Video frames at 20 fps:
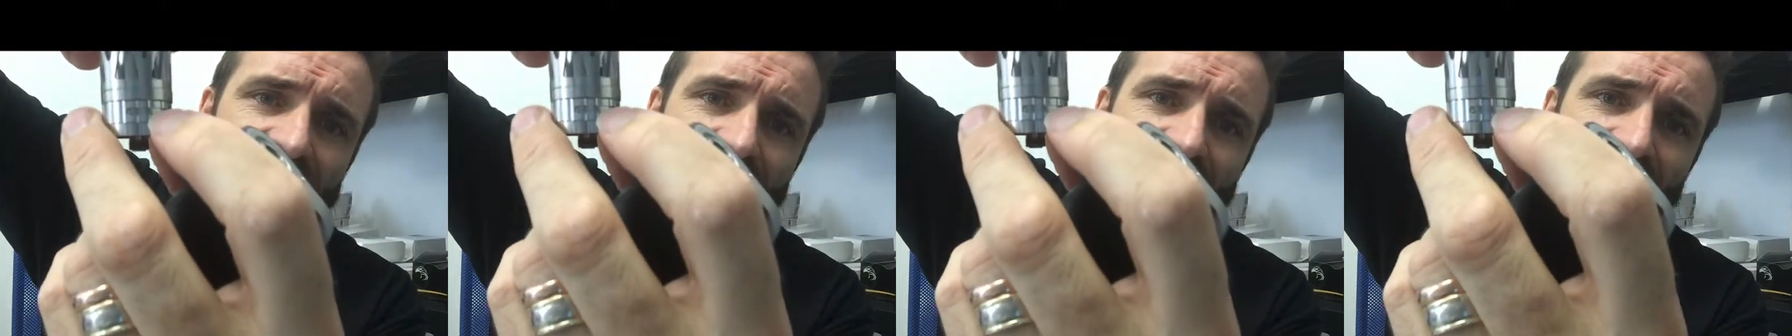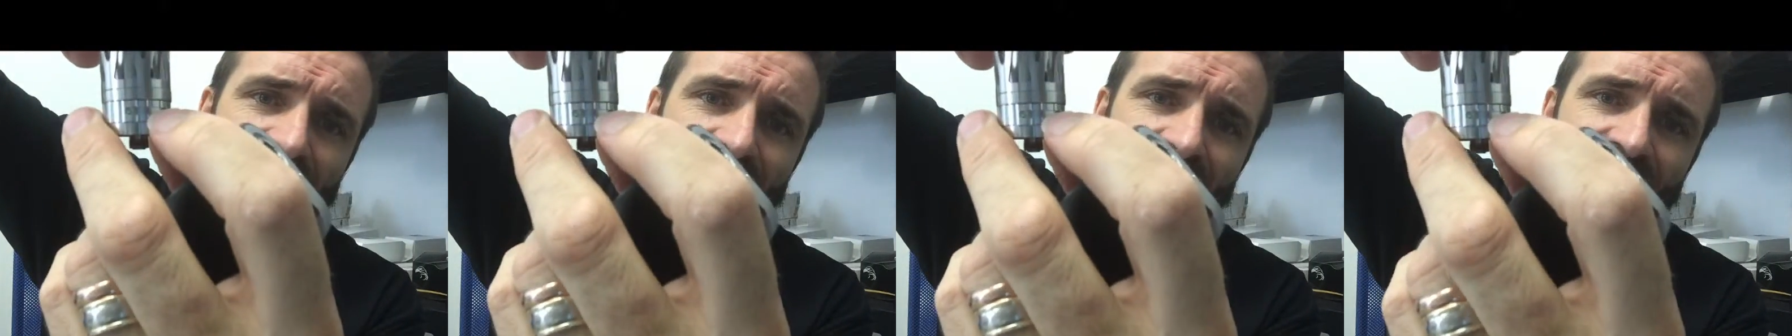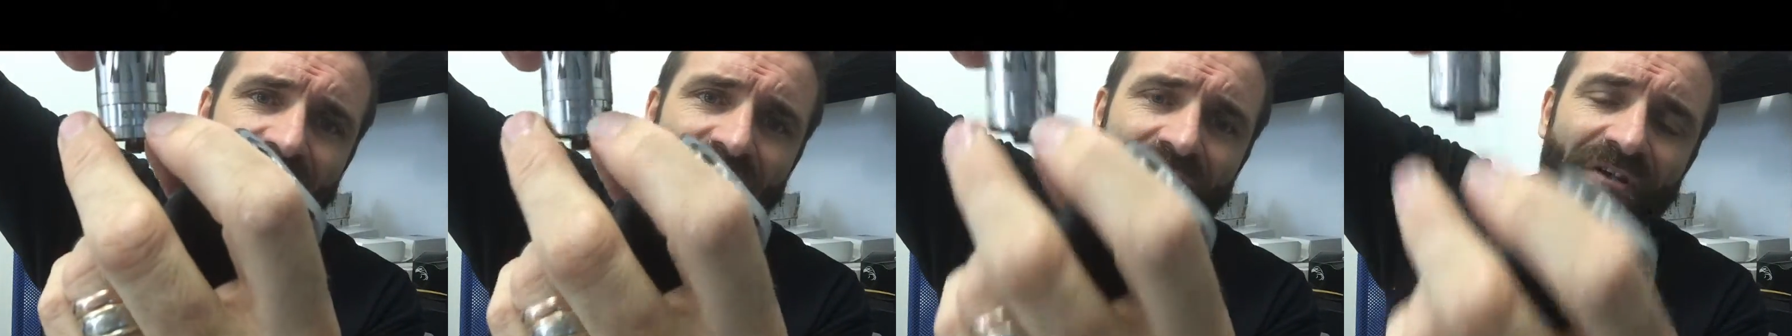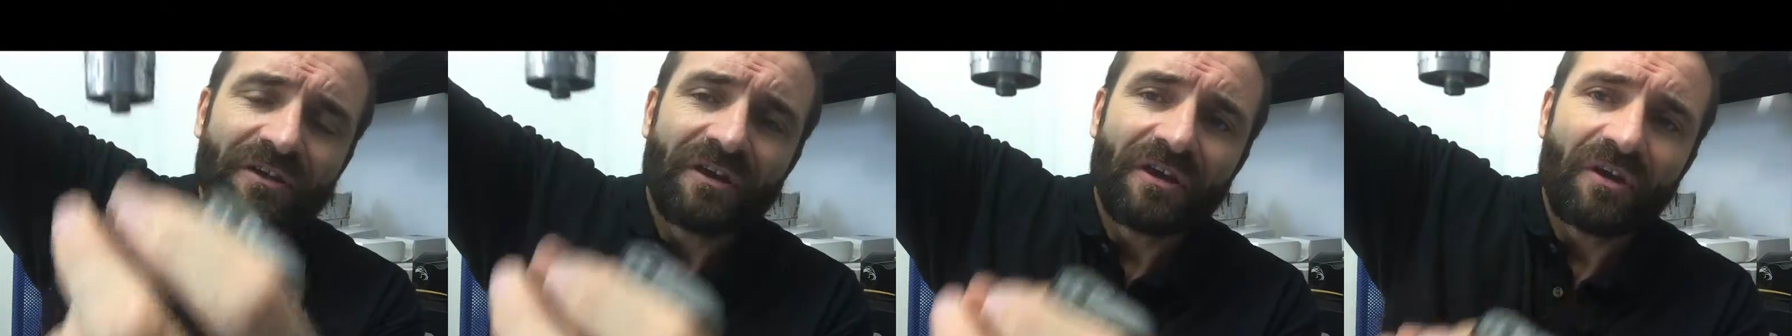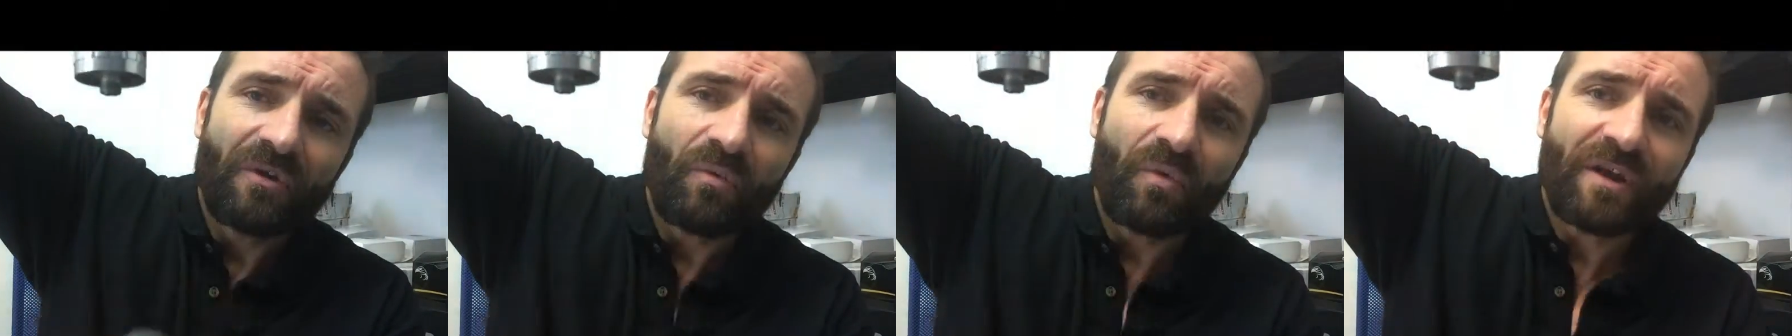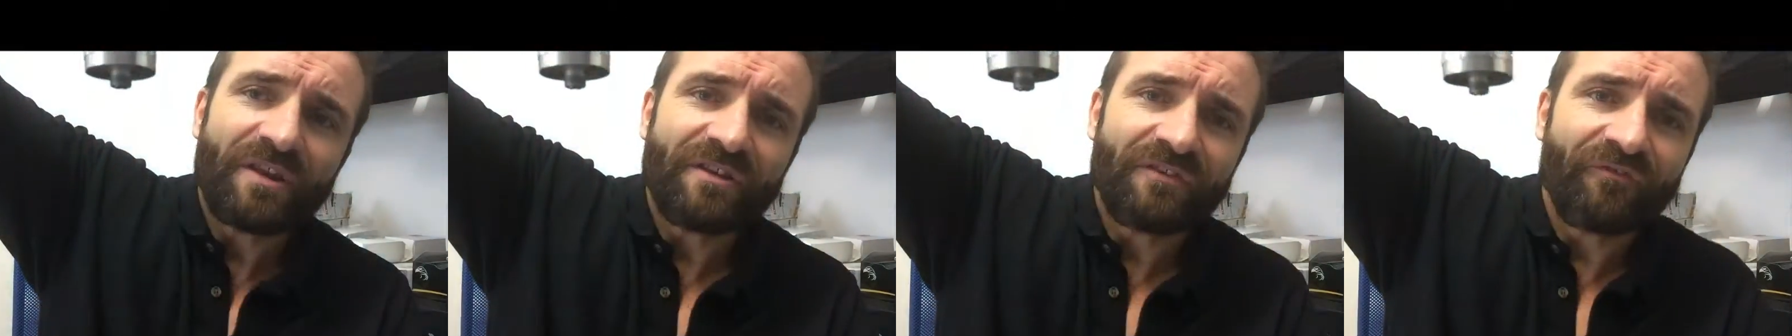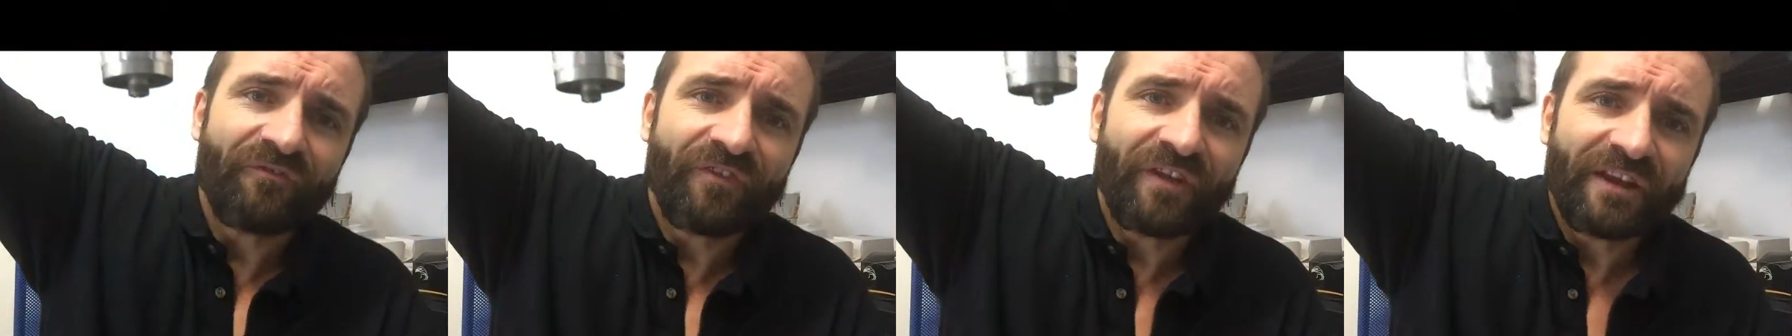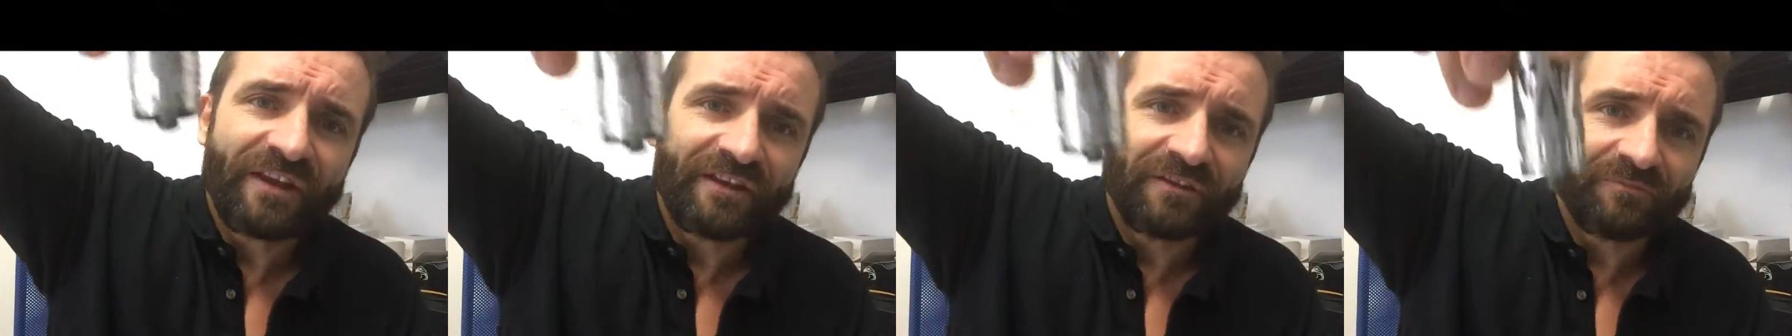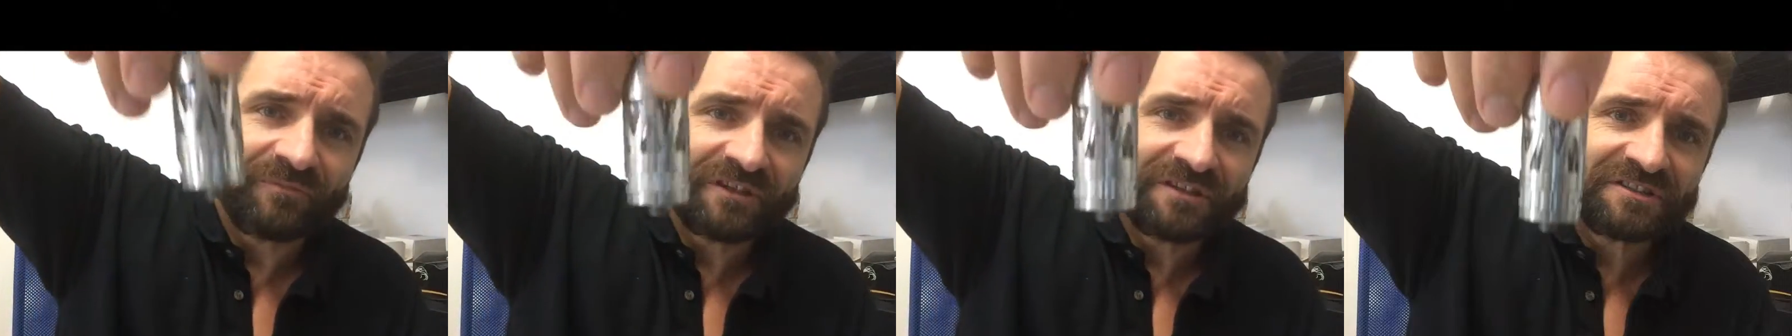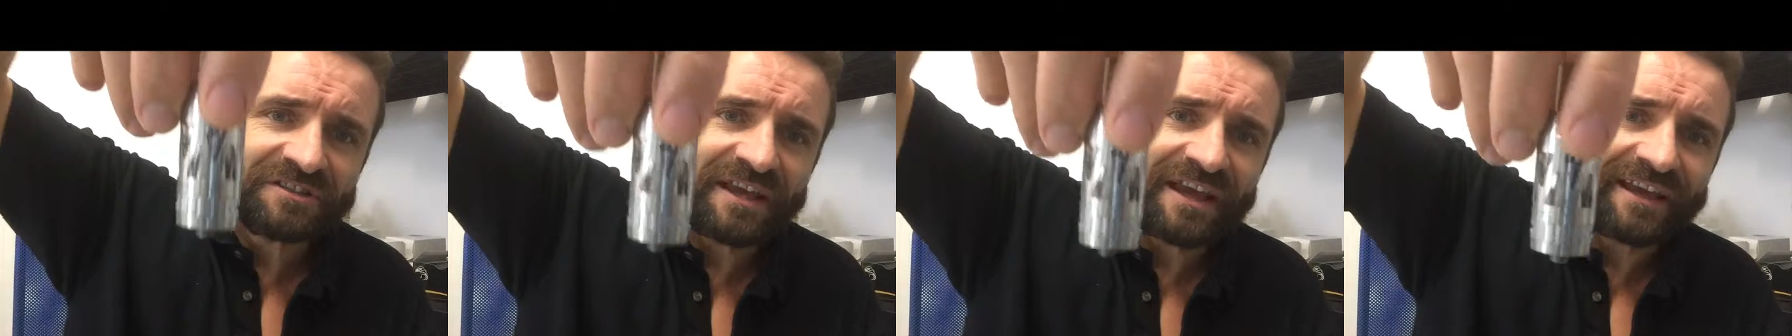at the moment, when you're filling up
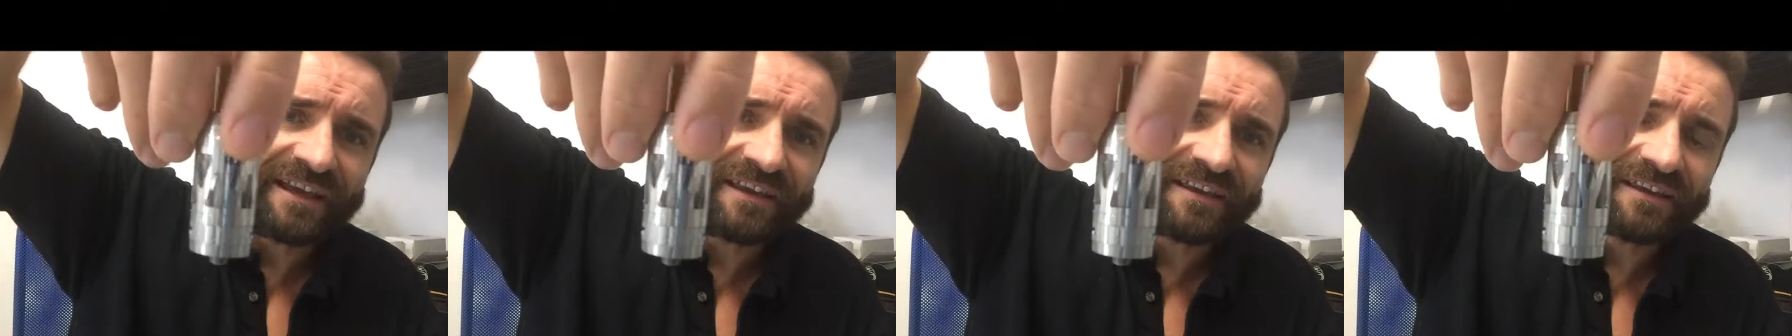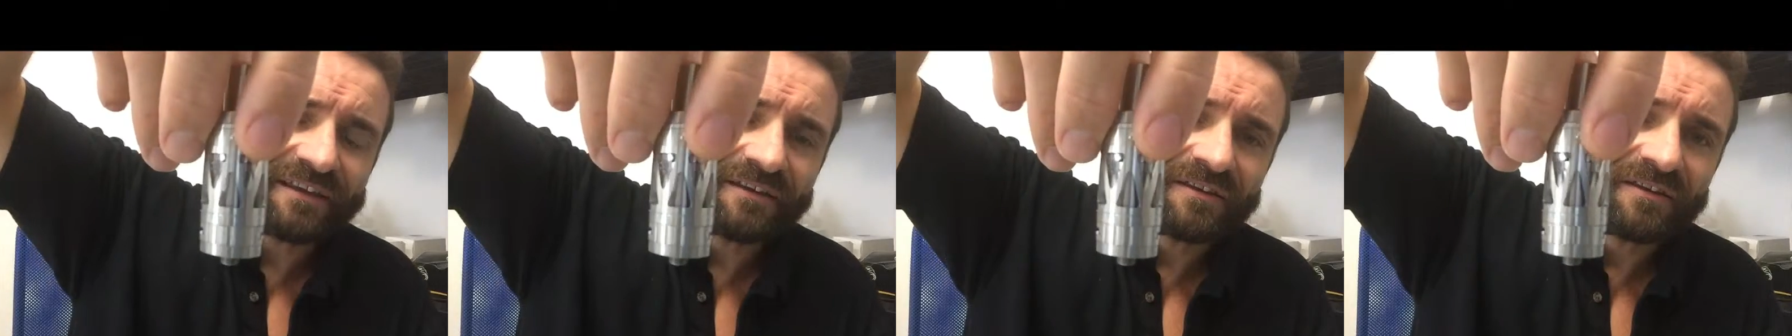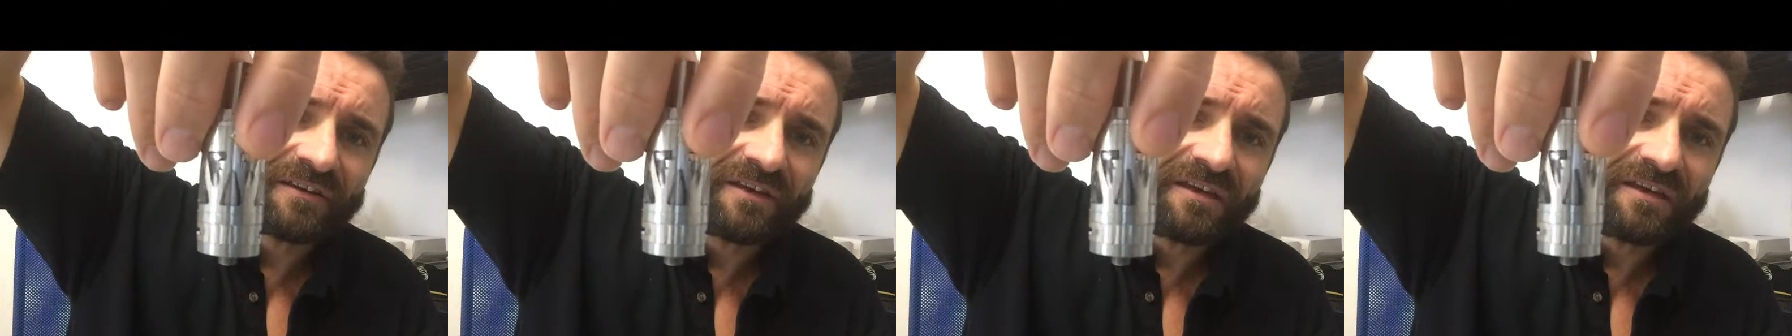the tank,